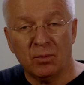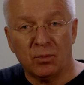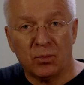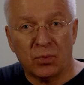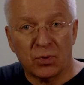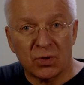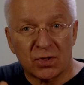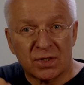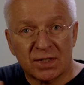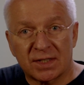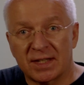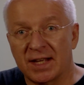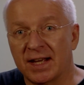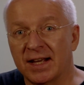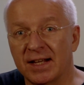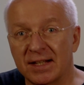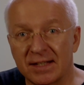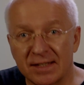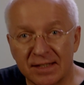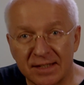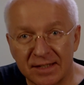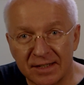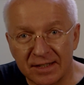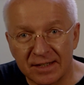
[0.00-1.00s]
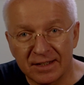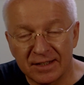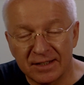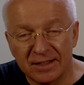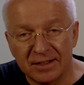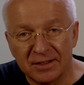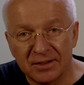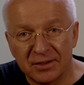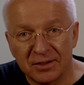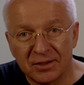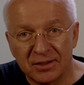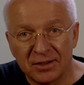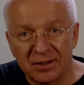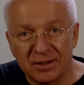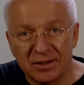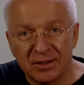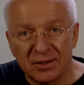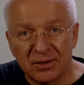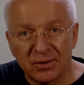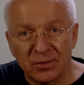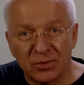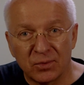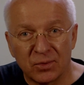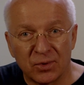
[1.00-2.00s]
possessed
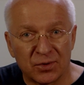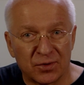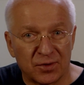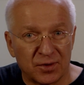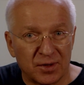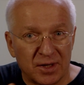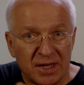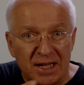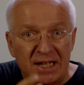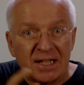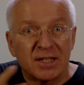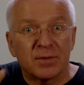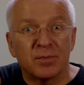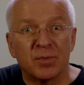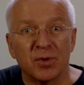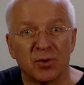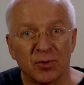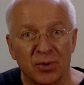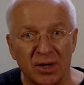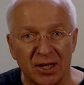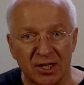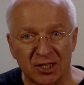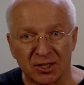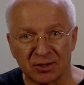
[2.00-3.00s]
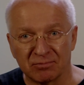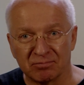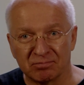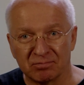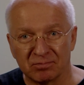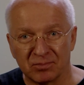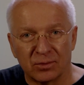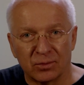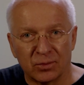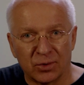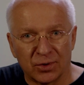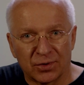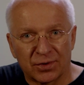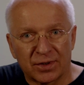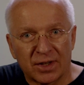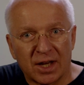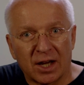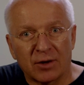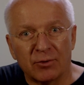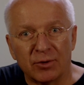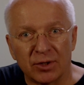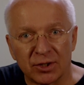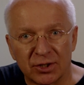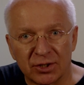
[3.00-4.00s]
with inspiration, with
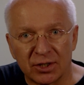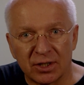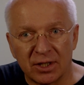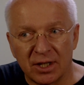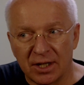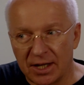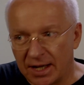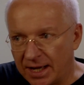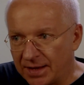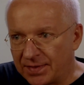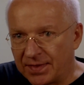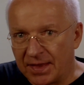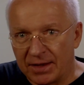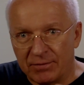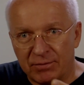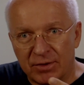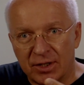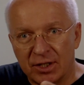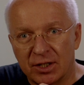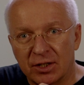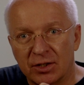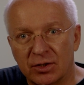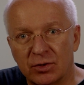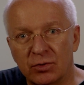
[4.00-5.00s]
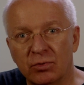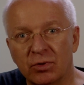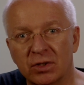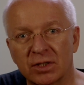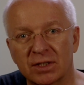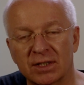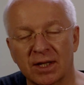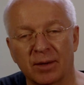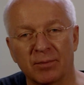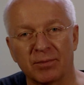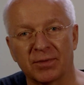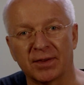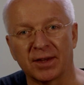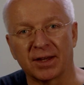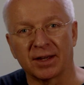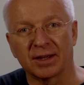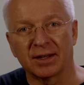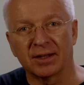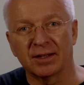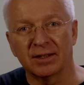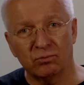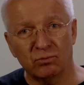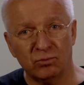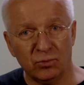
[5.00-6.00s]
courage, and then we do something.
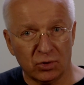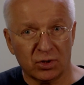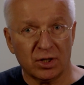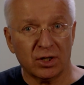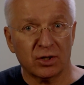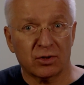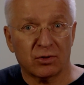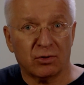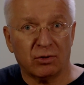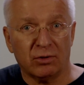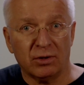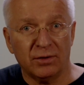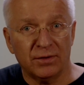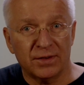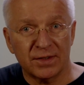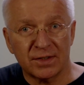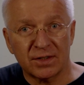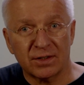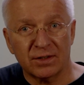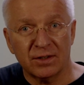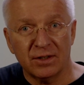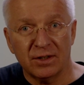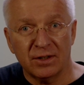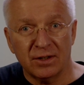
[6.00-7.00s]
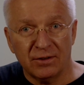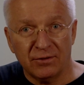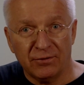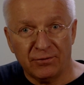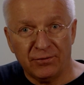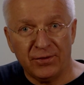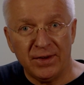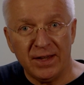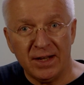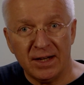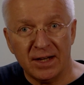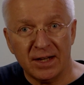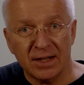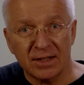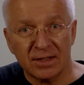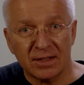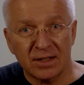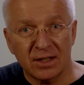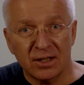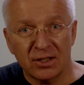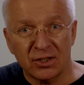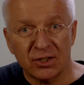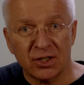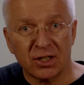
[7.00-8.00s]
You can call these feelings
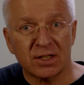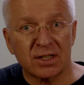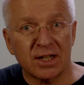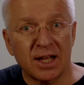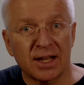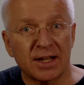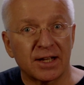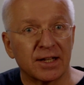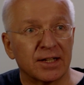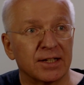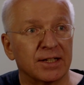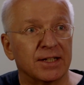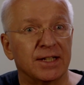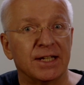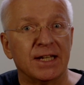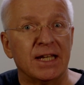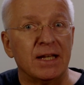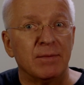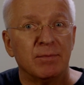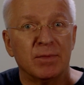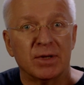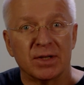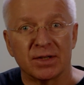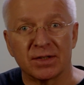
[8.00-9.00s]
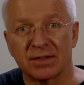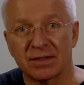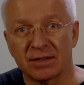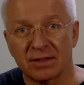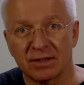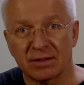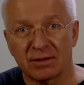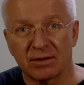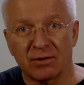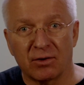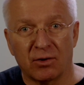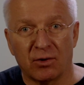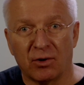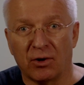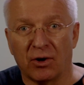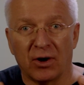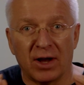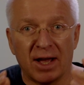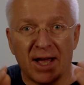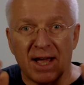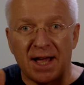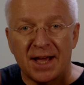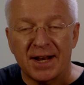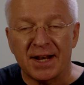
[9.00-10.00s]
just like demons or
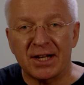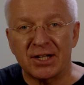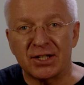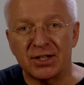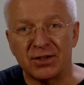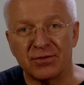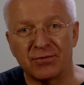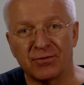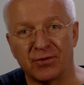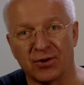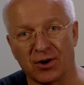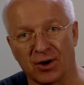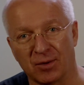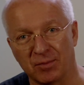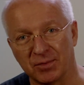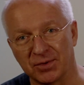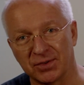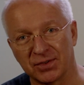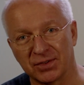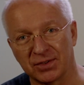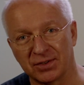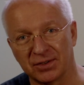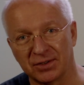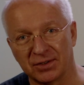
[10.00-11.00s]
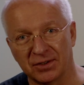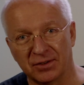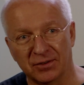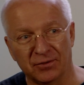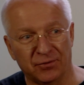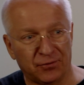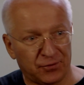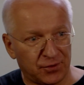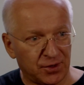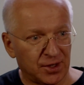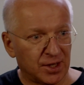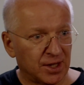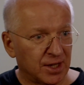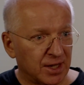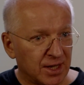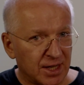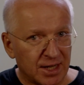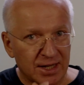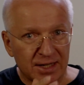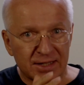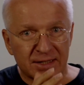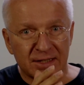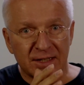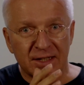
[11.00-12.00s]
energy forms. Fear
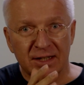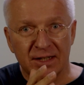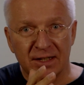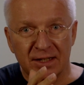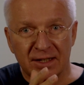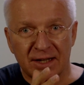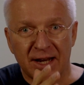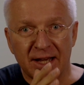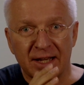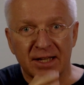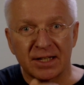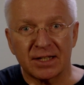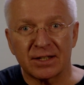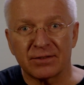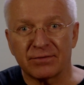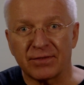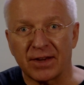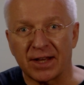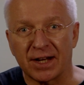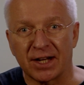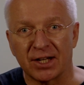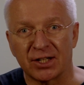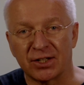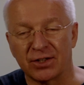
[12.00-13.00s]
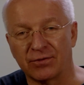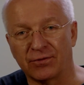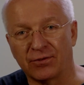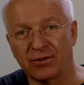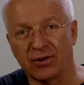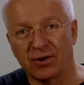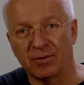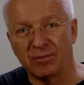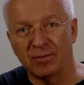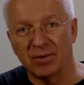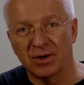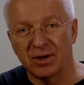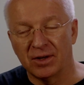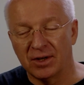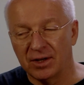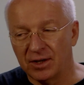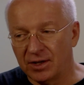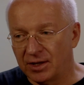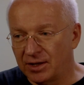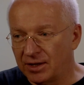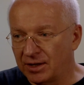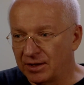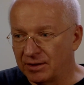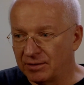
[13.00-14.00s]
is a negative energy form.
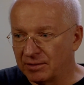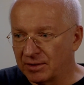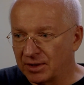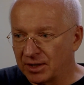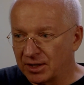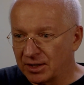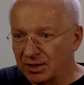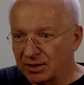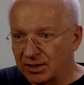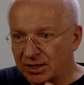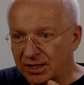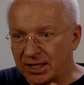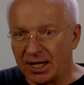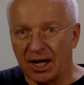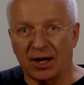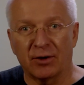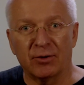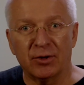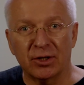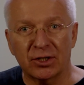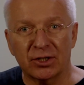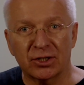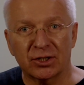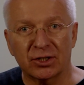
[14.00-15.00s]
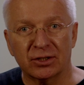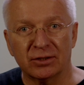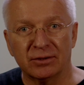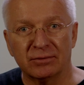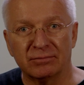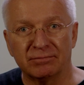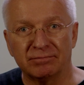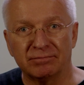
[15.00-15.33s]
Uh, courage